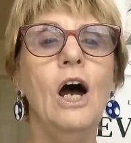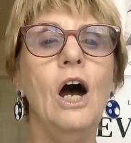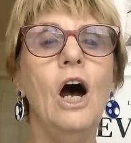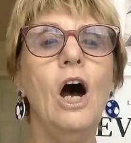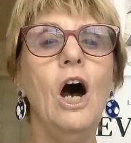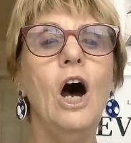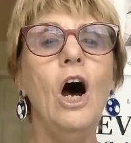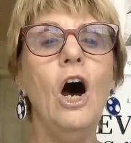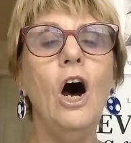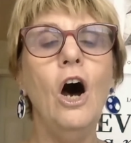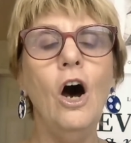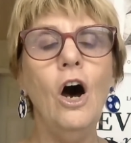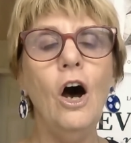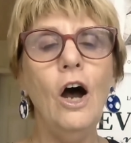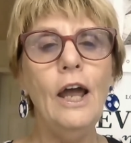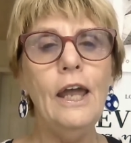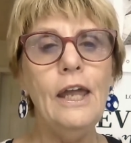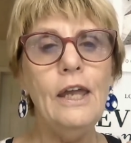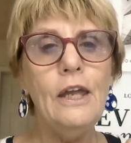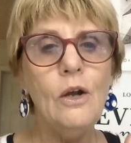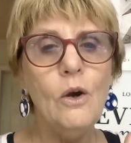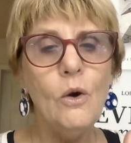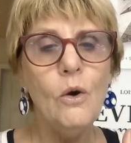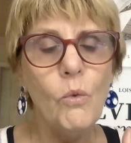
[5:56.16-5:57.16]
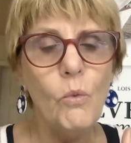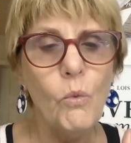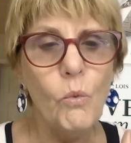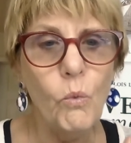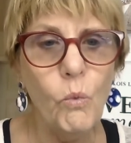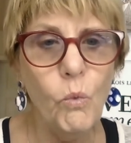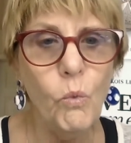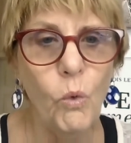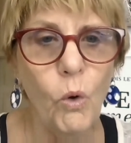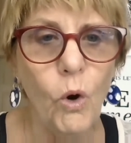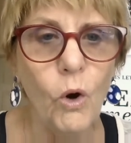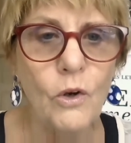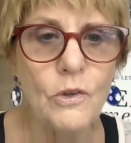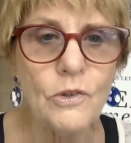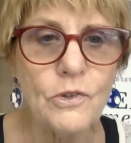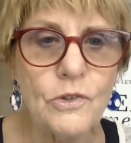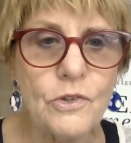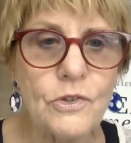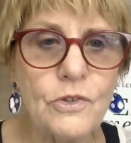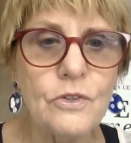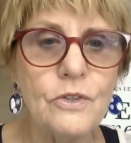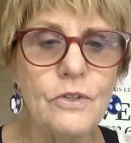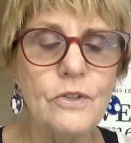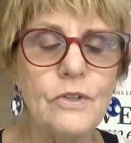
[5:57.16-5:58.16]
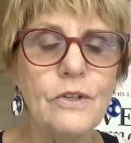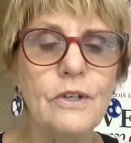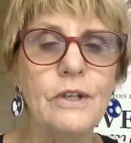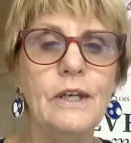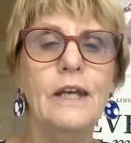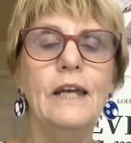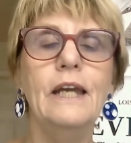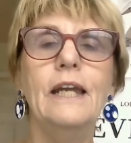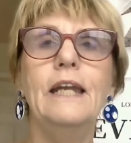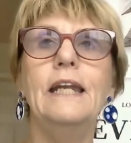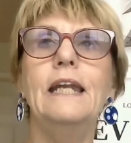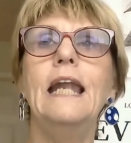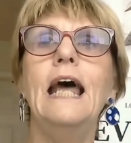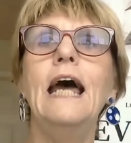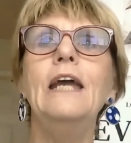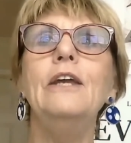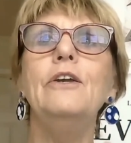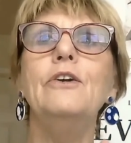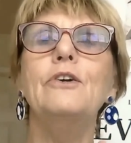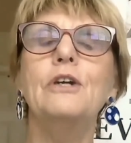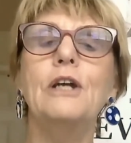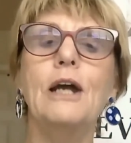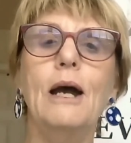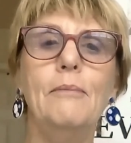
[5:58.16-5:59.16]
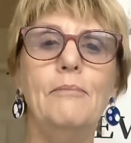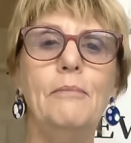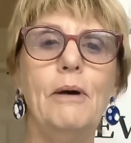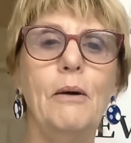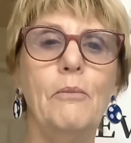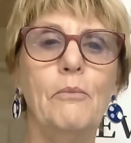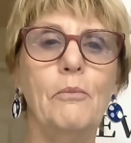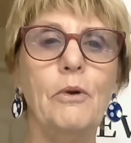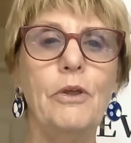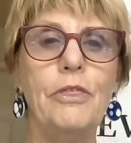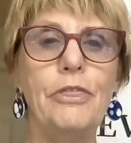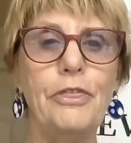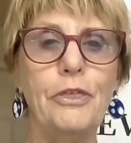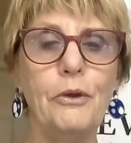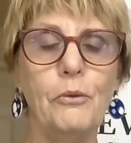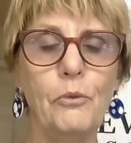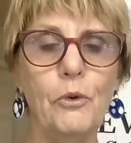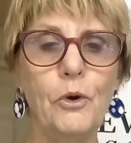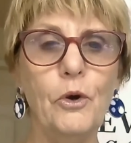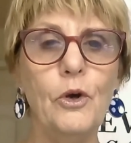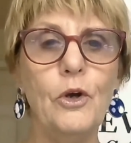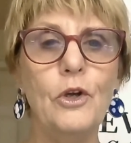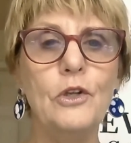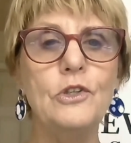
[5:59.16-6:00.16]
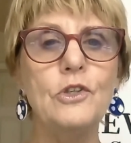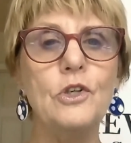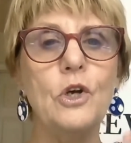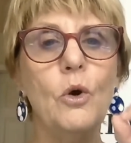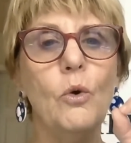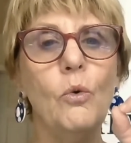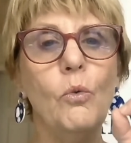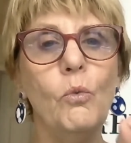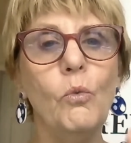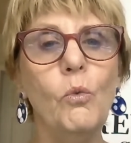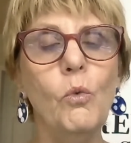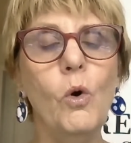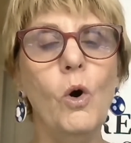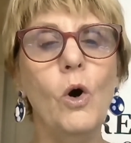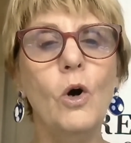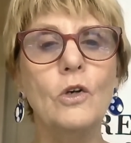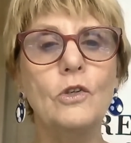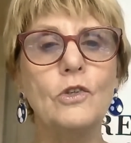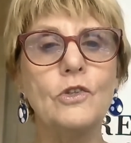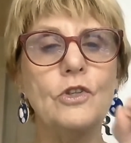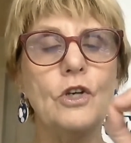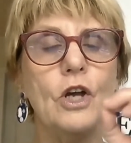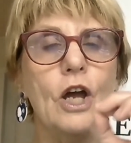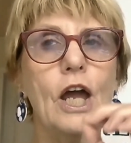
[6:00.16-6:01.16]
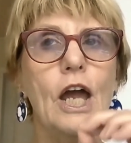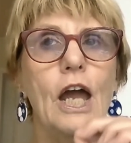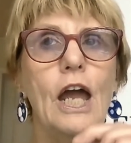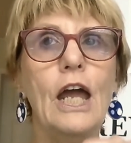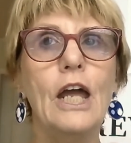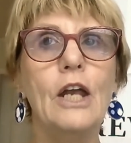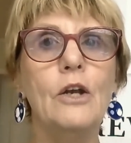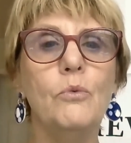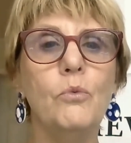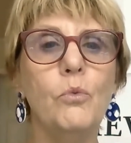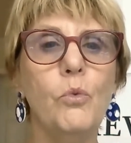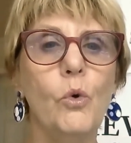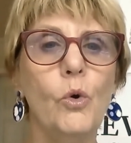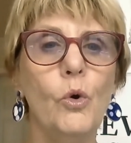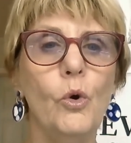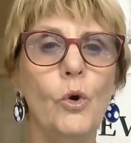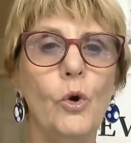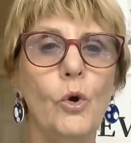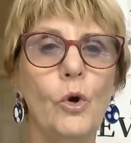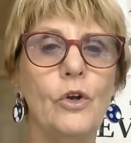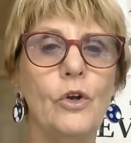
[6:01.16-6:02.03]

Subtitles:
I was. Now you come up with the words was and were.